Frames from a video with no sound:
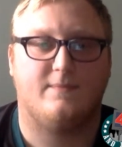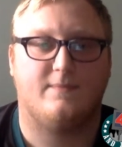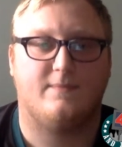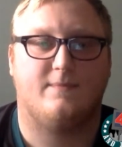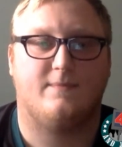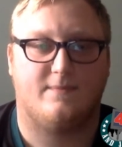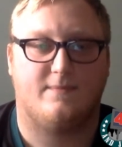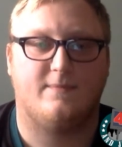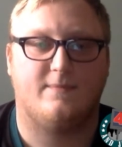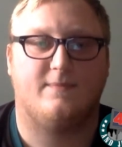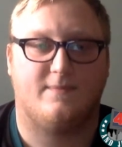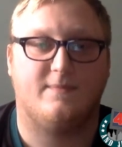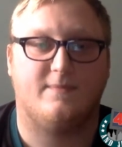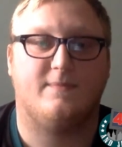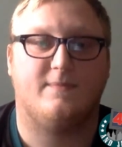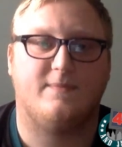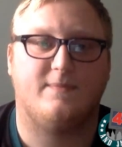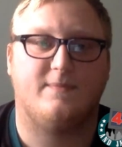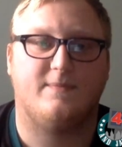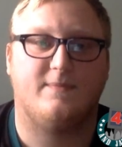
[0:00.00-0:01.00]

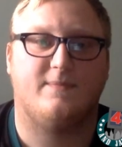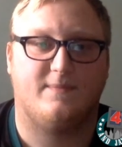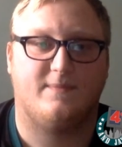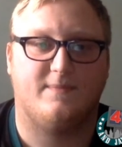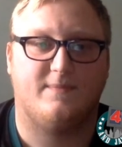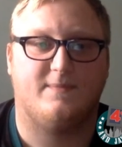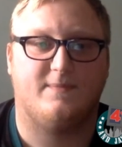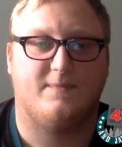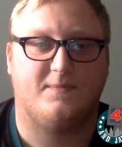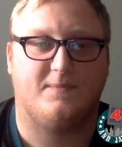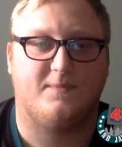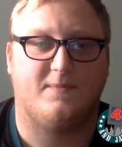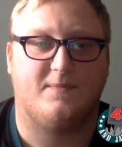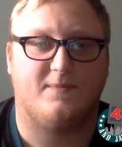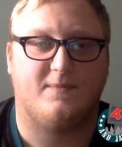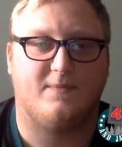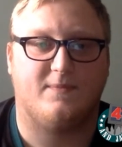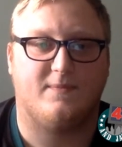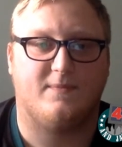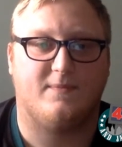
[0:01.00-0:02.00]

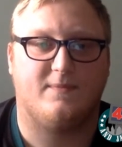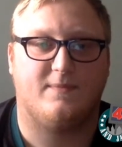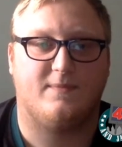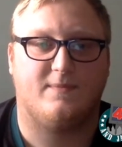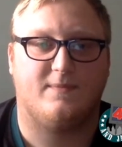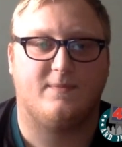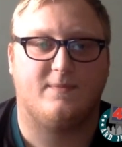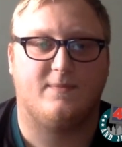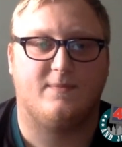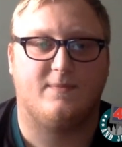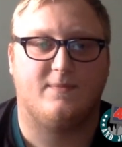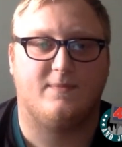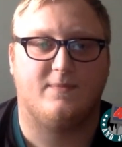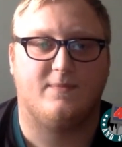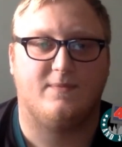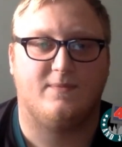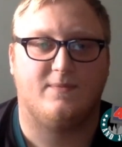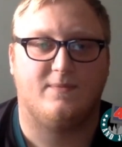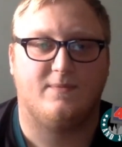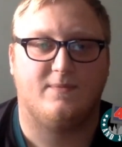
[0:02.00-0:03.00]

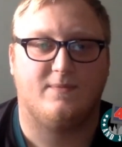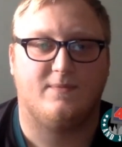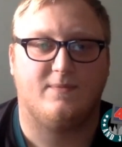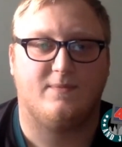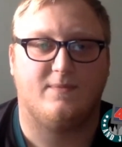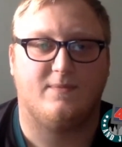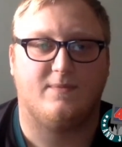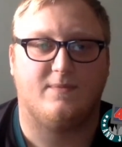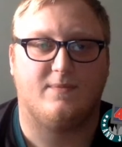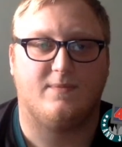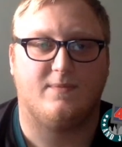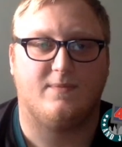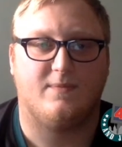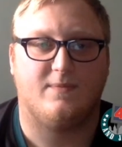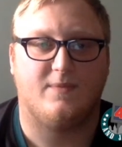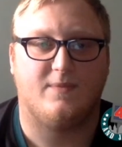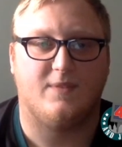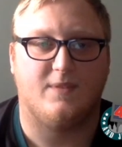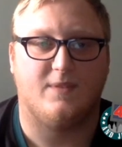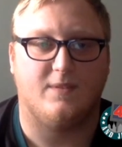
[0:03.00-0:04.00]

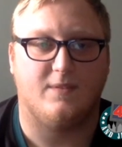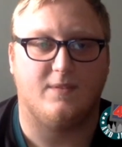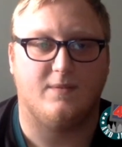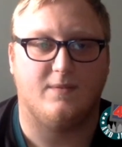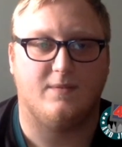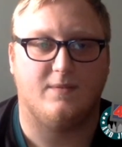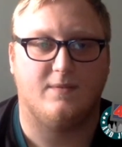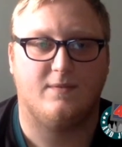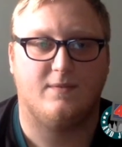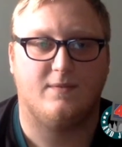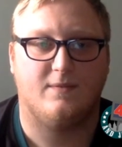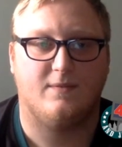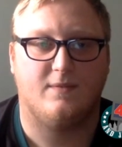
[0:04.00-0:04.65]
This person isn't speaking.